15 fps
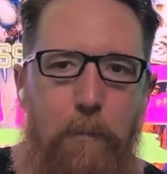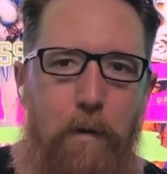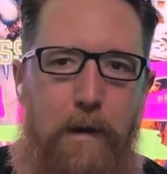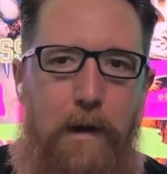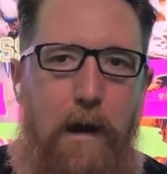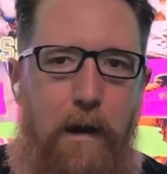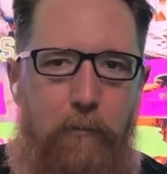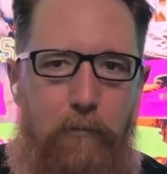
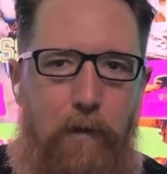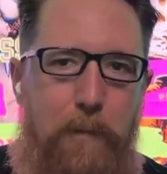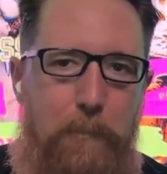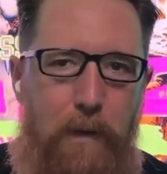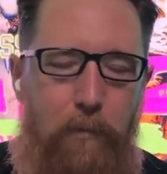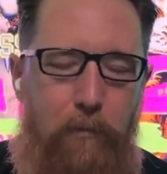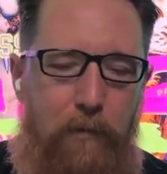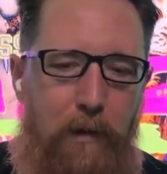point after a
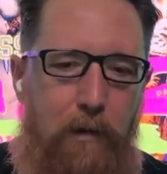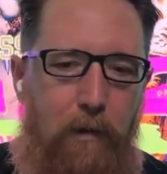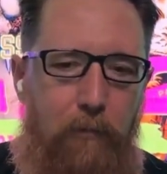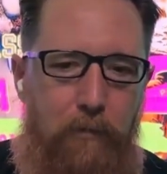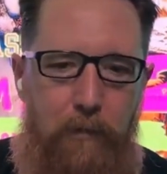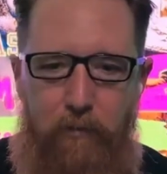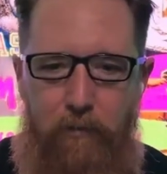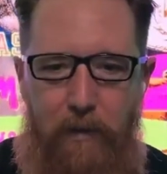meltdown
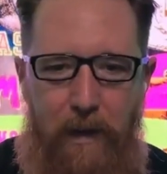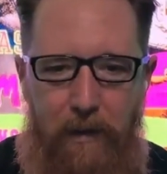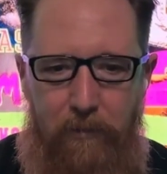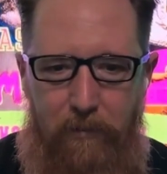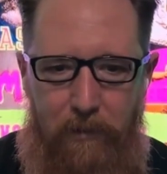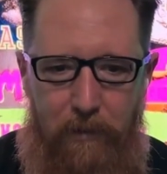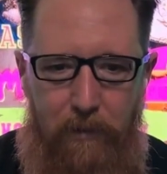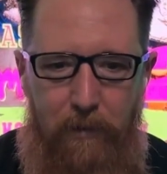of the
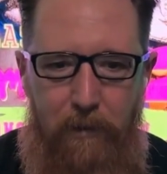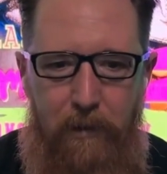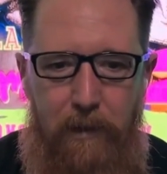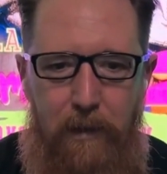janitor,